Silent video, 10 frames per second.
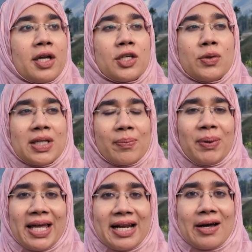You need to
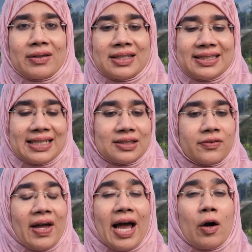plan it out in the sense
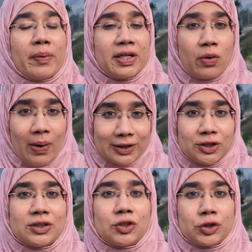of how many
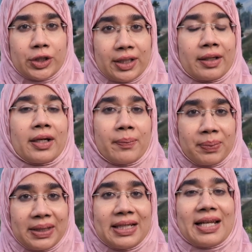questions you're going to
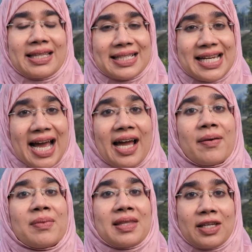complete in the
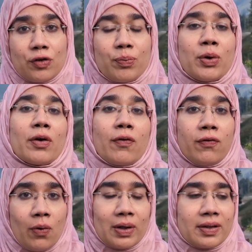time that you put
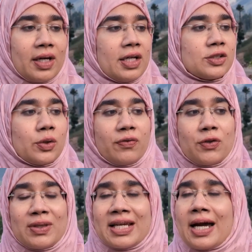forth. So if you
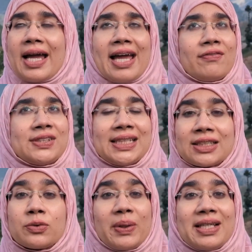think, I have
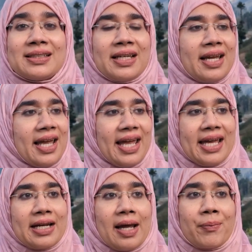6 weeks
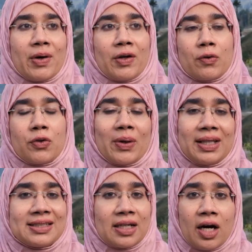and I'm going to go through at
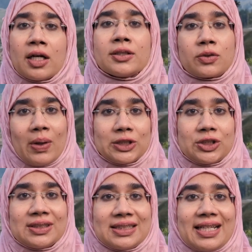least 100
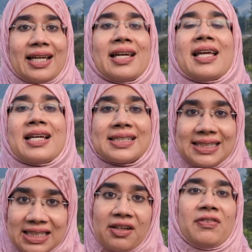questions a day,
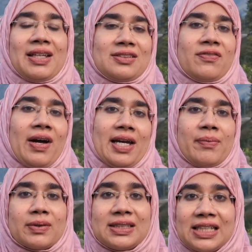see if that's
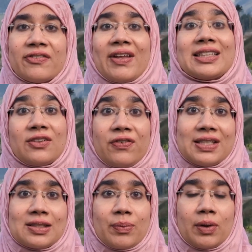viable, see if that's
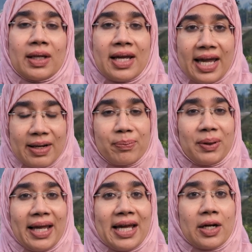feasible, and
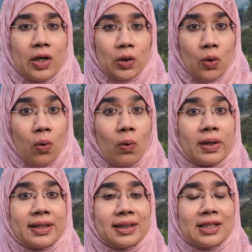plan
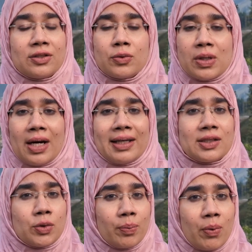accordingly. Do not get
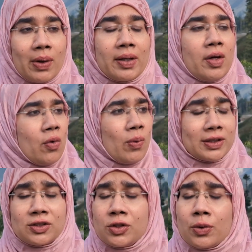to a point where
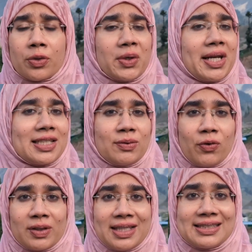it's 2 or 3 days
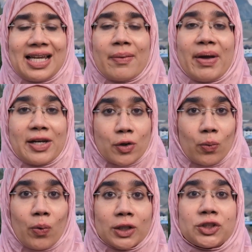before the exam and you're
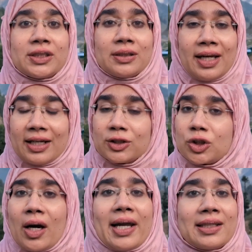rushing and
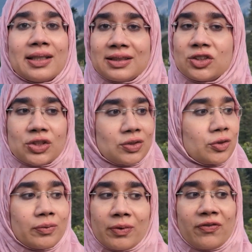trying to
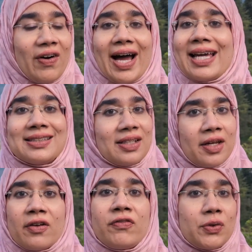just revise
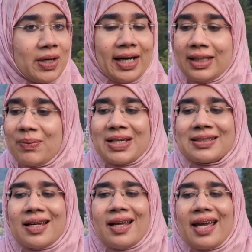futilely, because
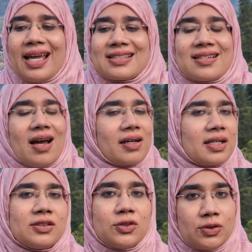it's not going
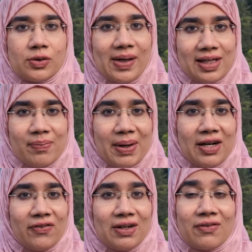to do you any
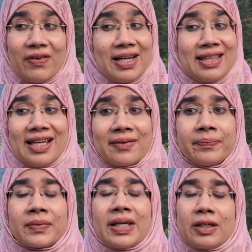benefit. And if anything,
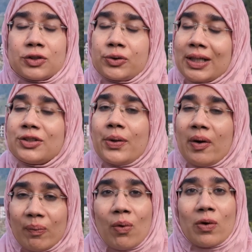it'll stress you
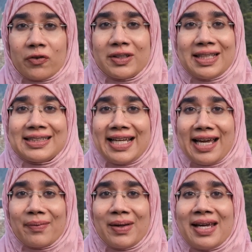out more for the
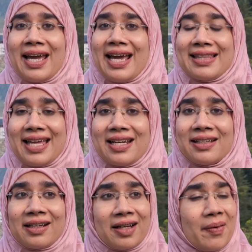exam. And then
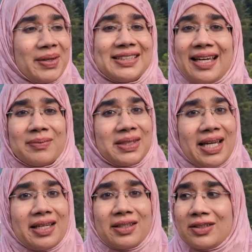come exam
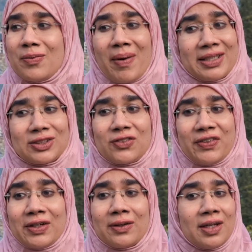day, you might just
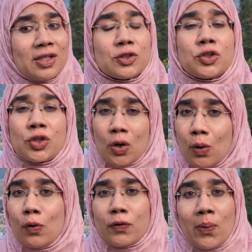feel so
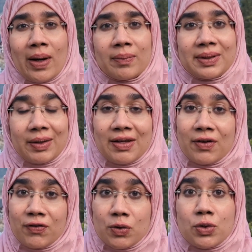overwhelmed that even
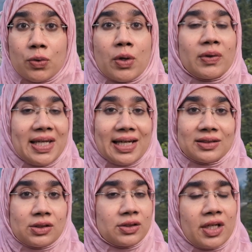if you do know the
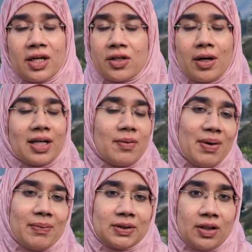answers, you're not going to be
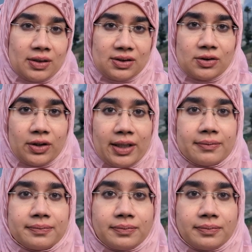able to concentrate.